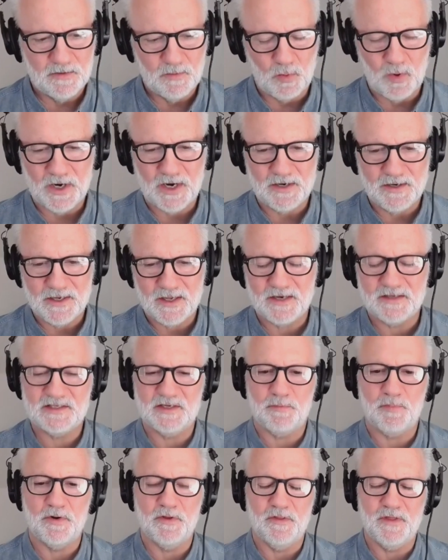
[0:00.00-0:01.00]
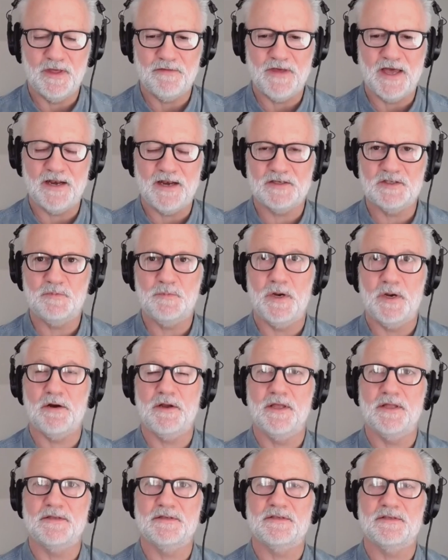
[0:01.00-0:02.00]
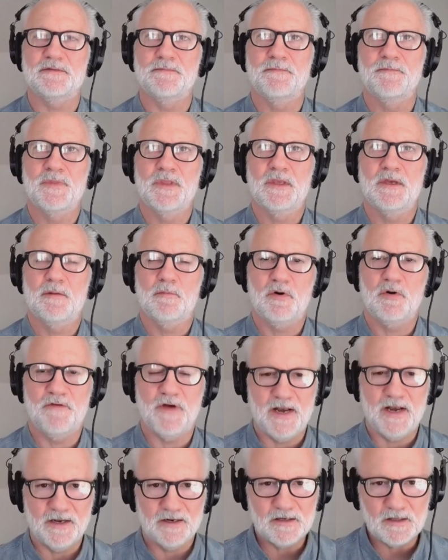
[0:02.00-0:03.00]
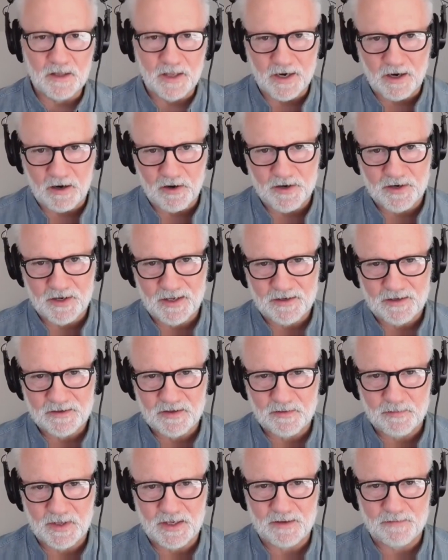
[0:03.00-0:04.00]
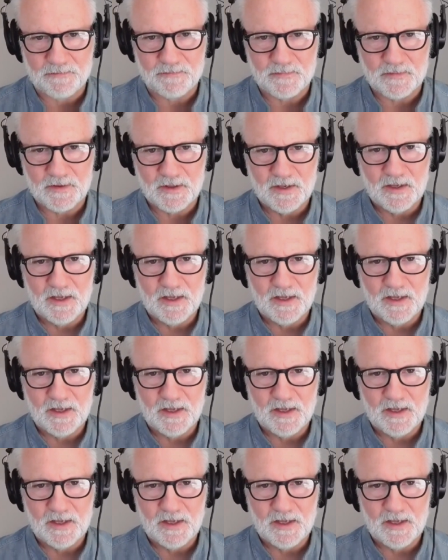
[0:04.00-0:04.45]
what it did is that experience provided clarity to me.